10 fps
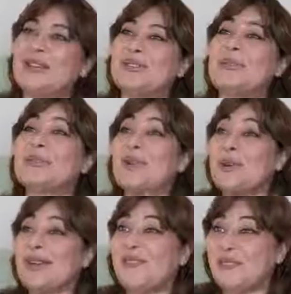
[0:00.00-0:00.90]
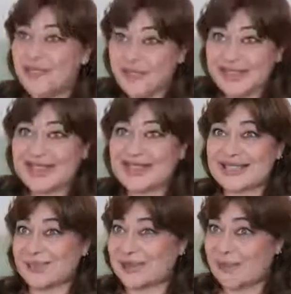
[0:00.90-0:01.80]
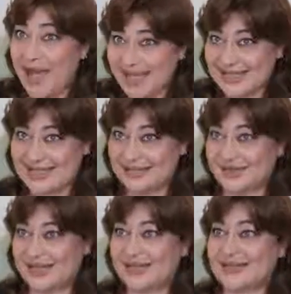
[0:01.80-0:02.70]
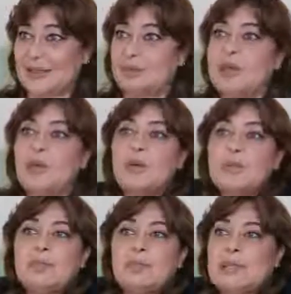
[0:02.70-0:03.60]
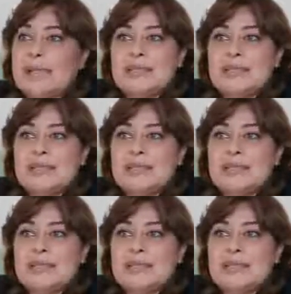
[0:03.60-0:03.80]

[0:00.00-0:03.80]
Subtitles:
So it was already 50 years was passed, okay? So we thought that's